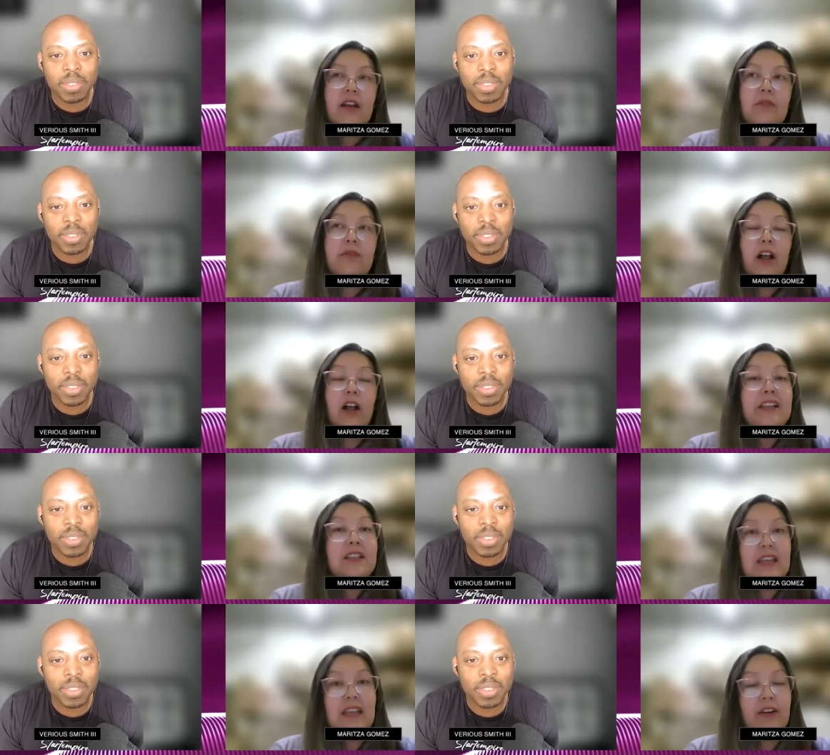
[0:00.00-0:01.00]

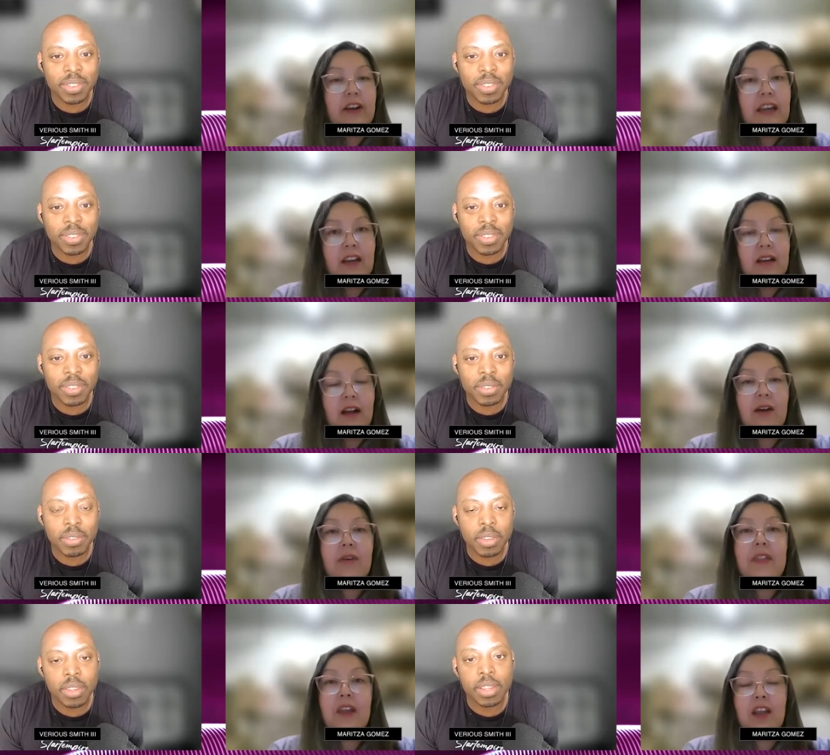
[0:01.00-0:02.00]
Speaker 1: volunteering
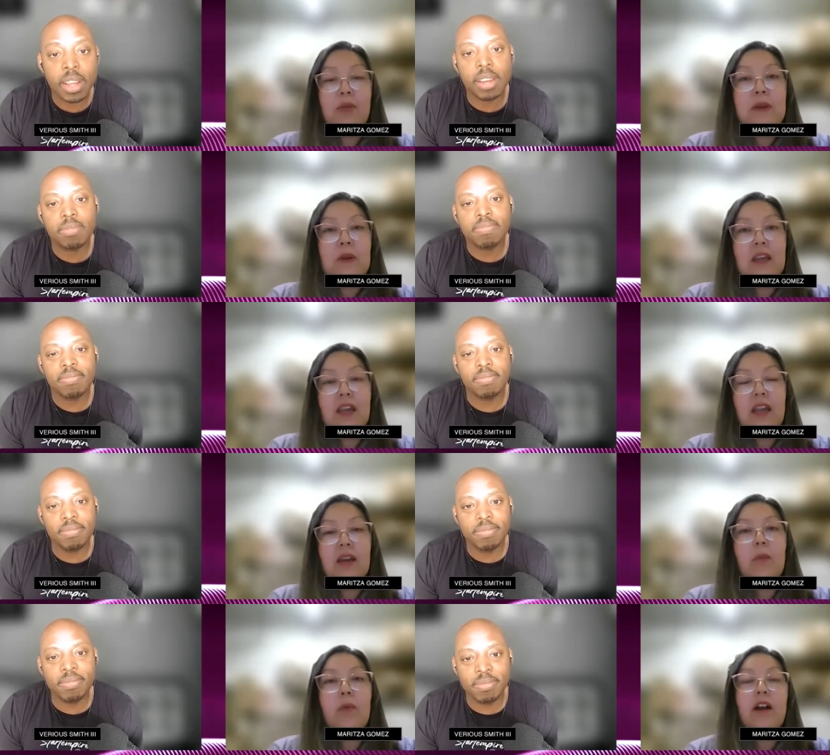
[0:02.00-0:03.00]
around the community
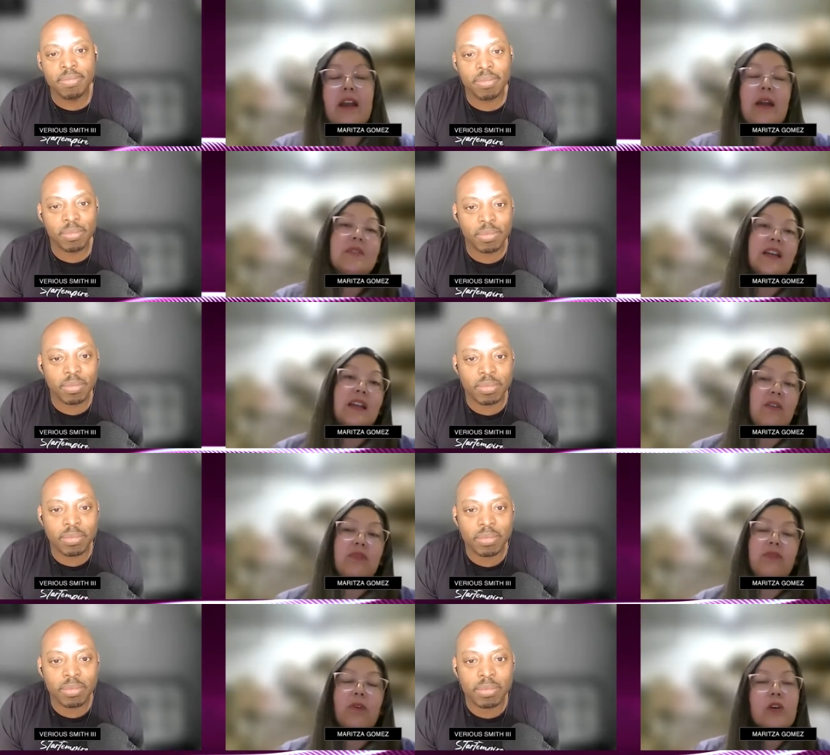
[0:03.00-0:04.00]
mm. where it was going to
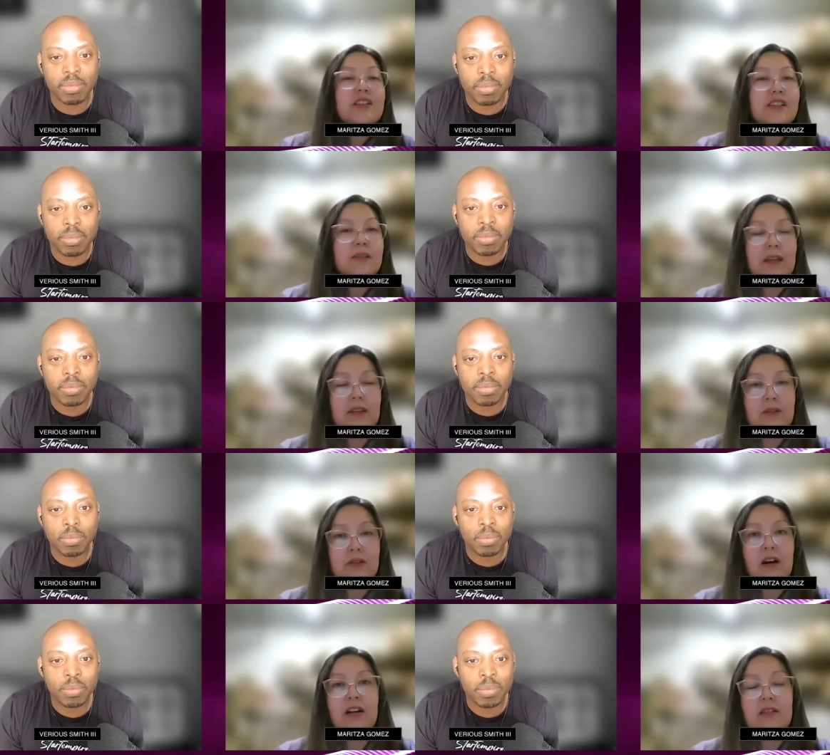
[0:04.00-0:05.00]
force me to
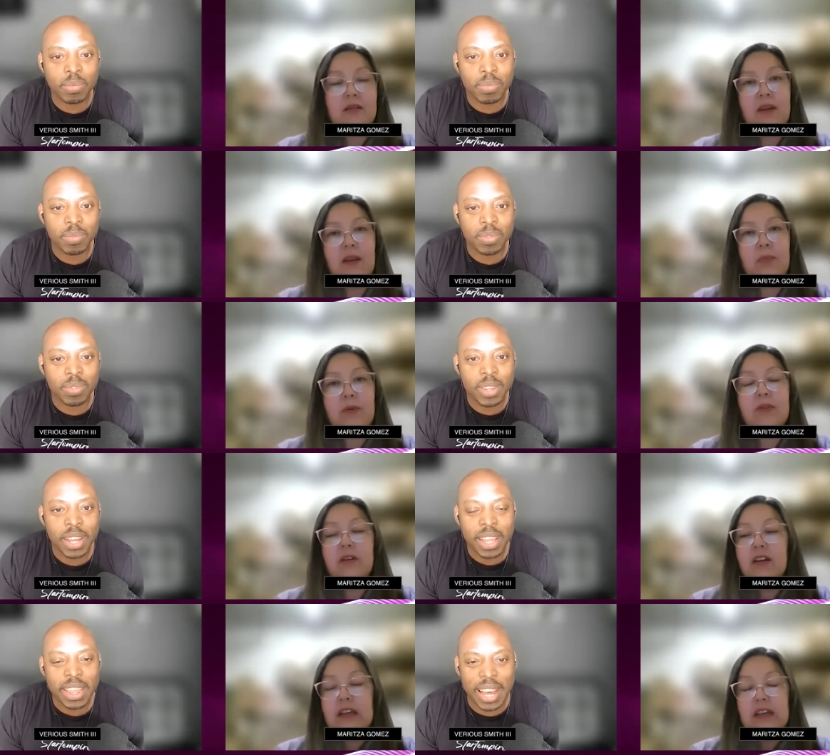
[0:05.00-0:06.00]
talk to people.
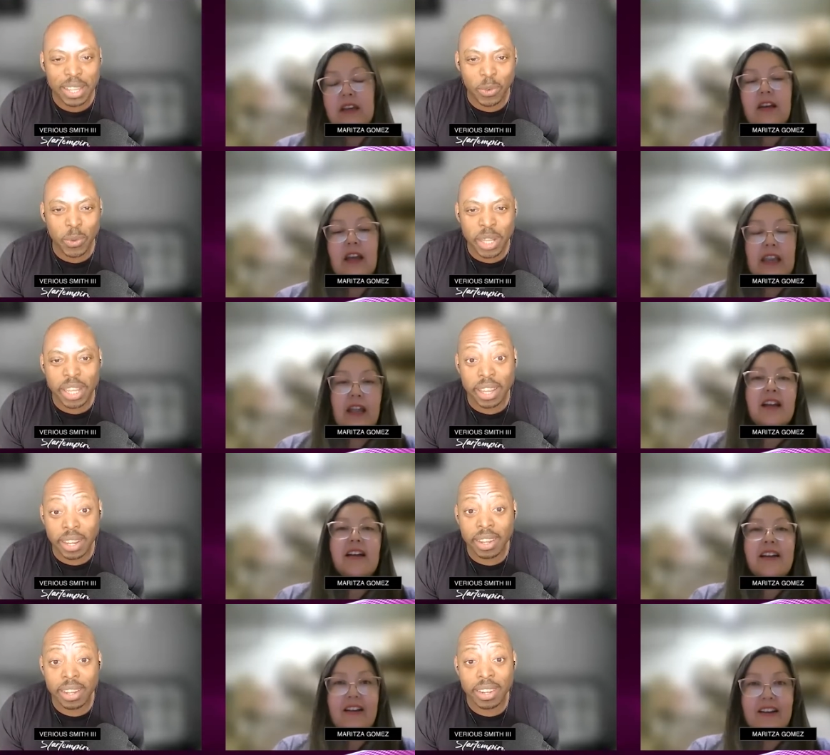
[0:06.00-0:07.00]
Speaker 2: That's really and
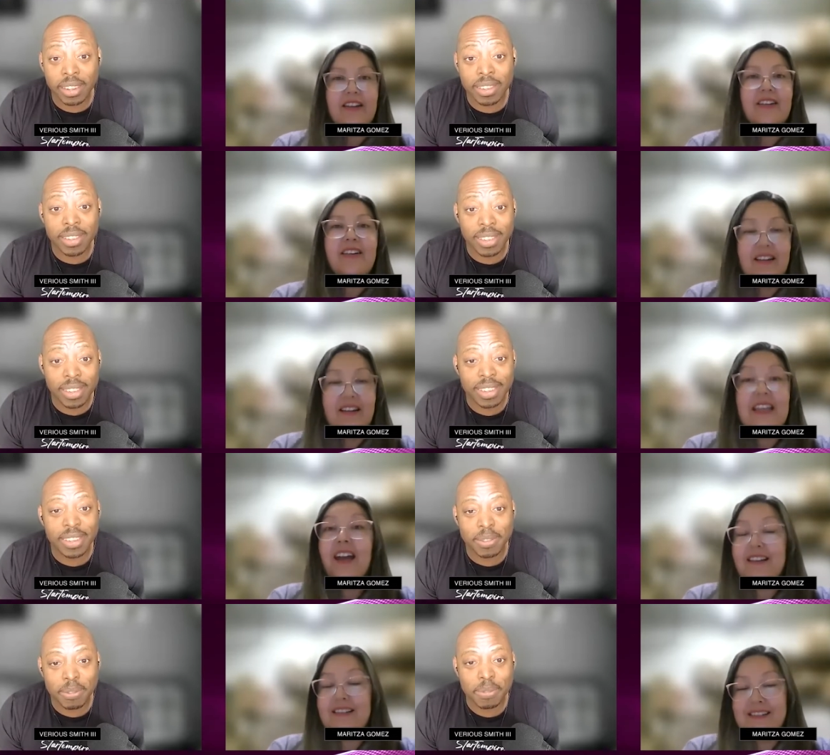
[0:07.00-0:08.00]
good. I,
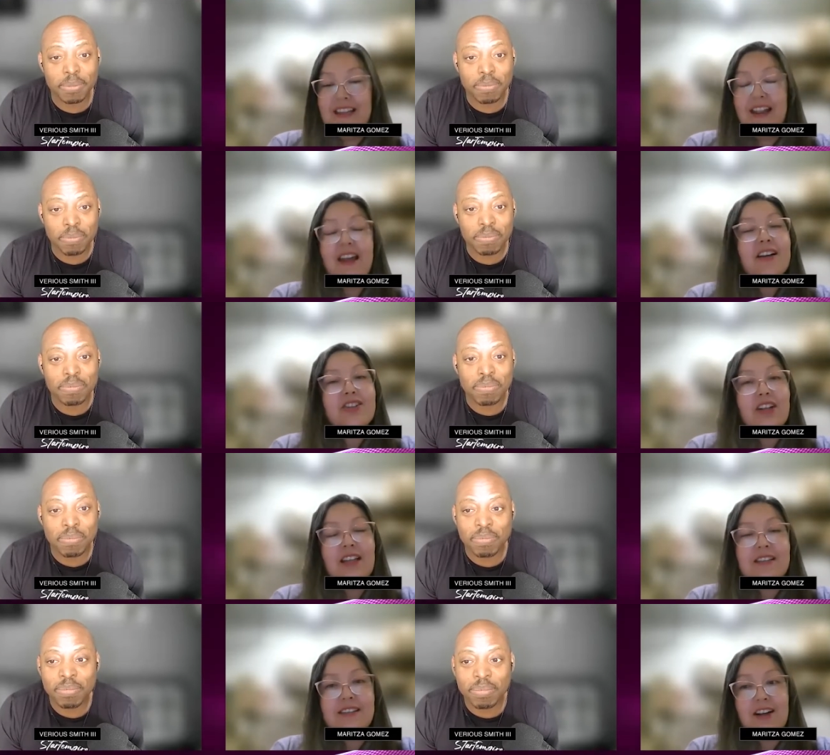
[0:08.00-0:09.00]
Speaker 1: yes, and I actually
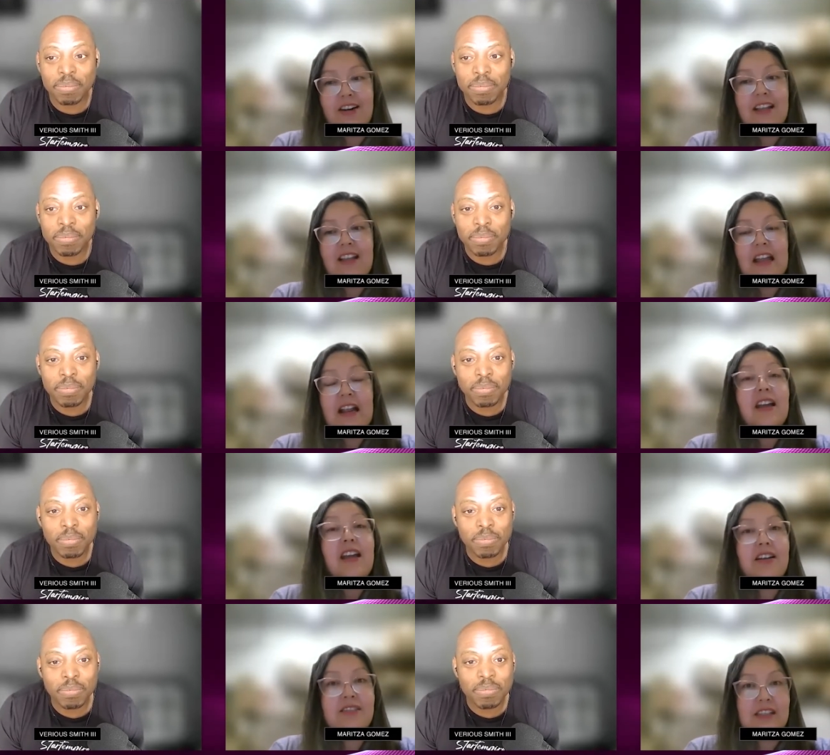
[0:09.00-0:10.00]
started that at
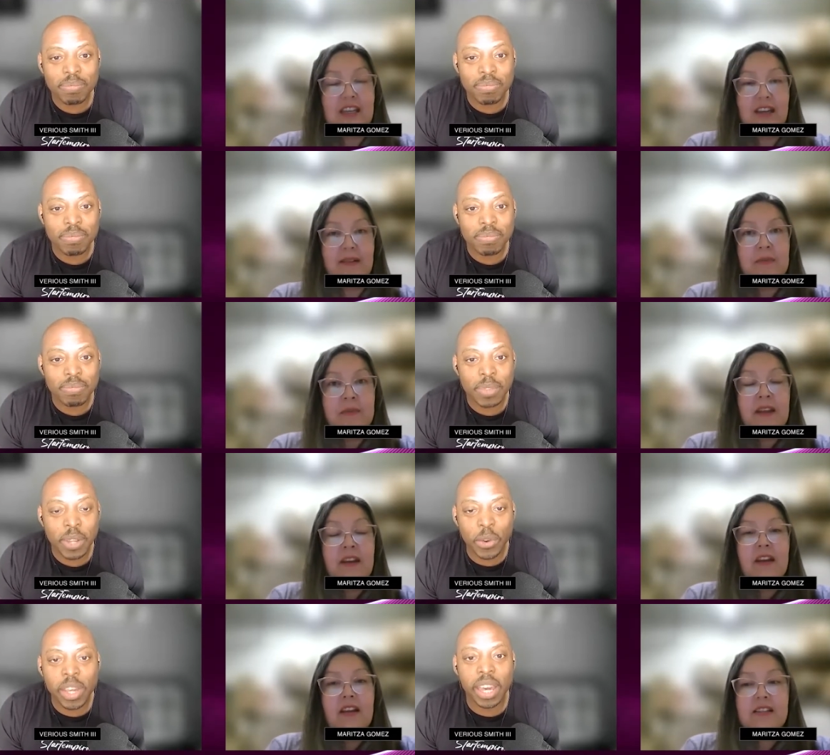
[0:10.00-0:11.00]
Cal State.
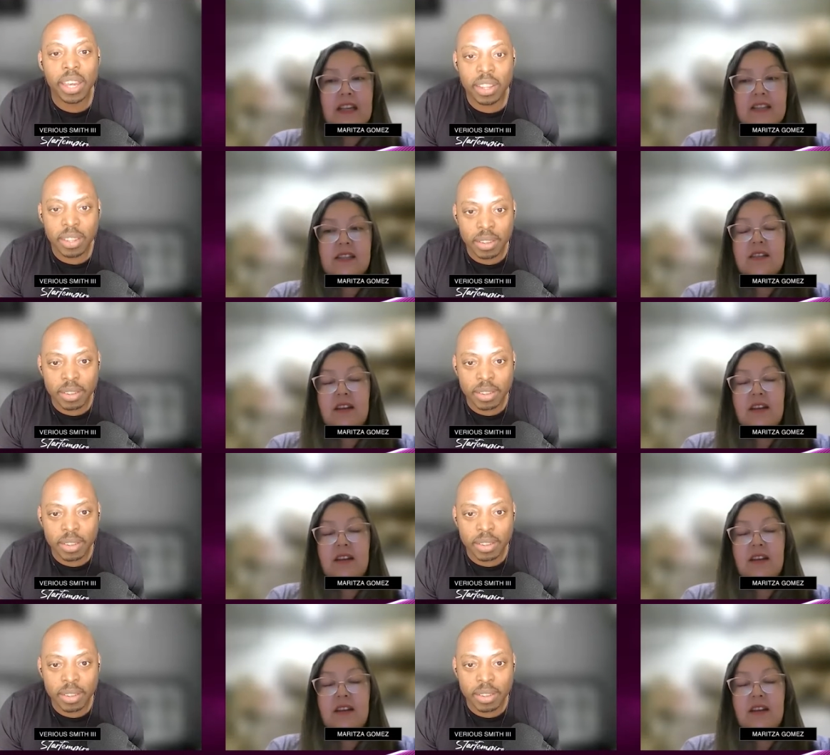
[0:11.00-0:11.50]
Okay. Since